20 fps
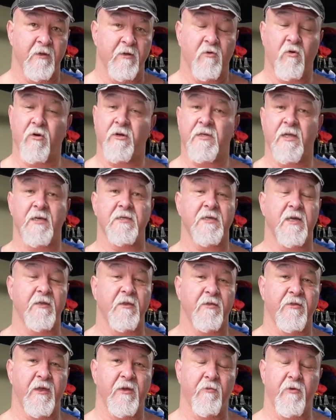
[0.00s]
Cortez had
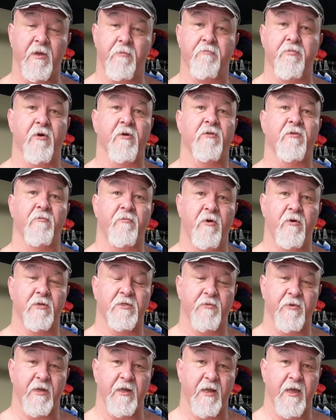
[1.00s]
the thing where he burnt the
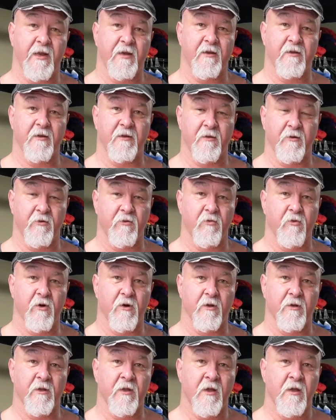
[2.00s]
boats when he landed in the New
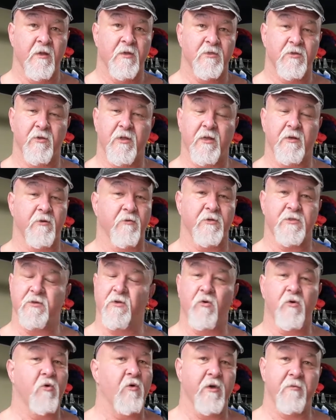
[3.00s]
World so that there was
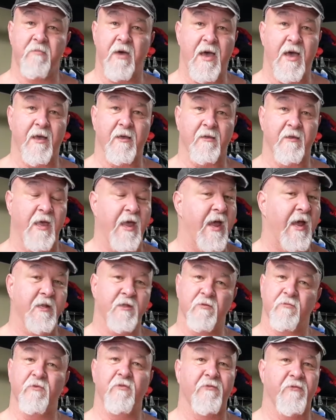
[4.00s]
no going back. You
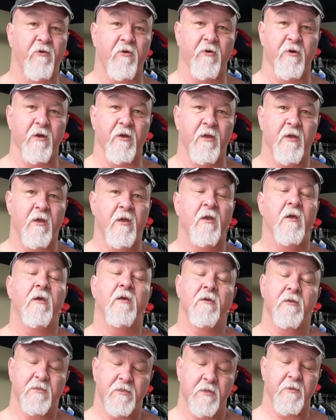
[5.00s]
had to move forward.
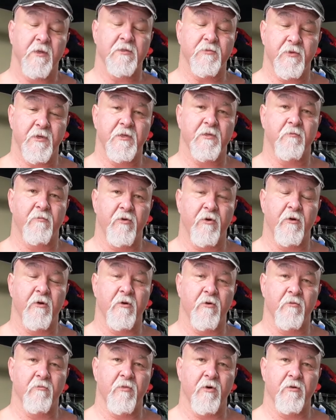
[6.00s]
Sometimes we need to burn
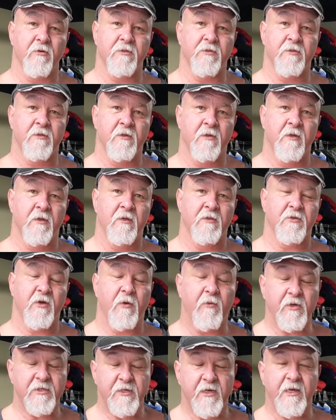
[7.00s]
our own boats. So I
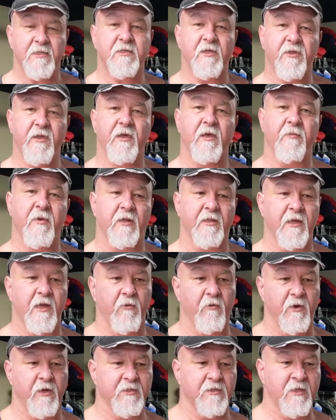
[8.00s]
want you guys to think about
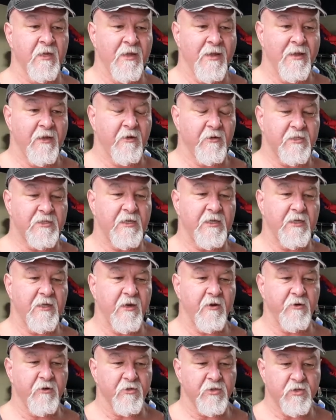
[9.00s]
that when it's you're sitting
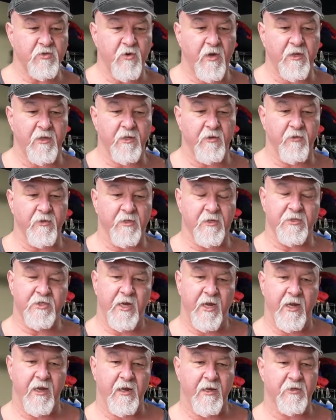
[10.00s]
there and you're struggling with the
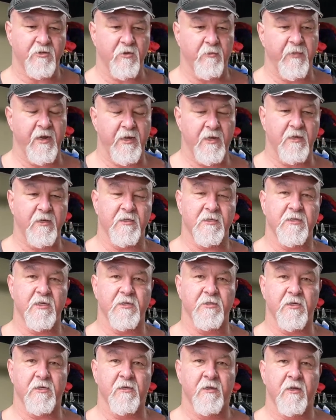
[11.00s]
change or making the
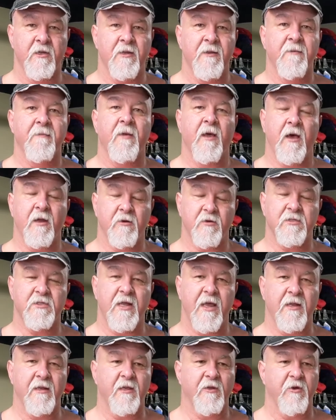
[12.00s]
decision,
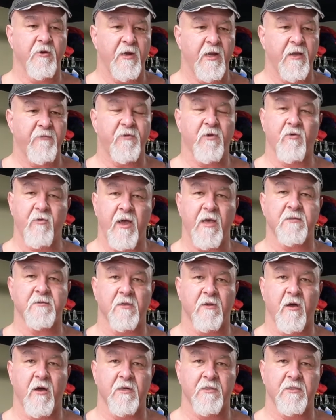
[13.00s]
understand that you're going to have to grasp the
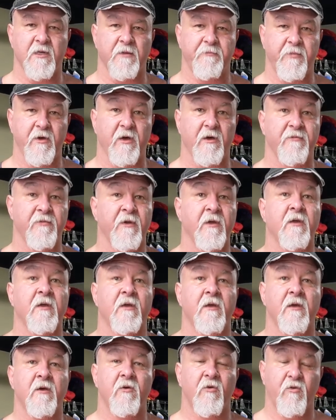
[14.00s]
concept of
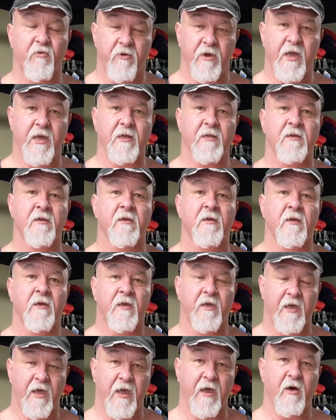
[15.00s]
create
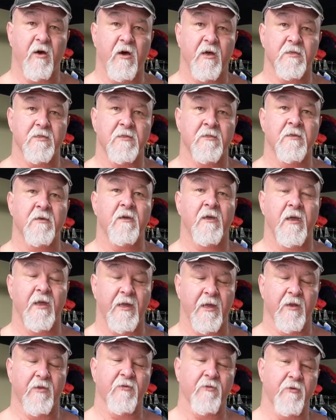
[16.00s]
chaos and
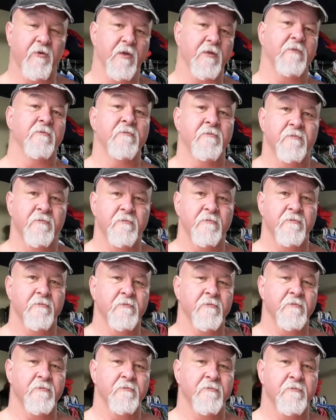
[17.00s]
get through it.
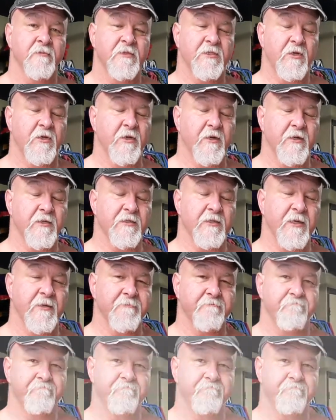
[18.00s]
That's all I got to say.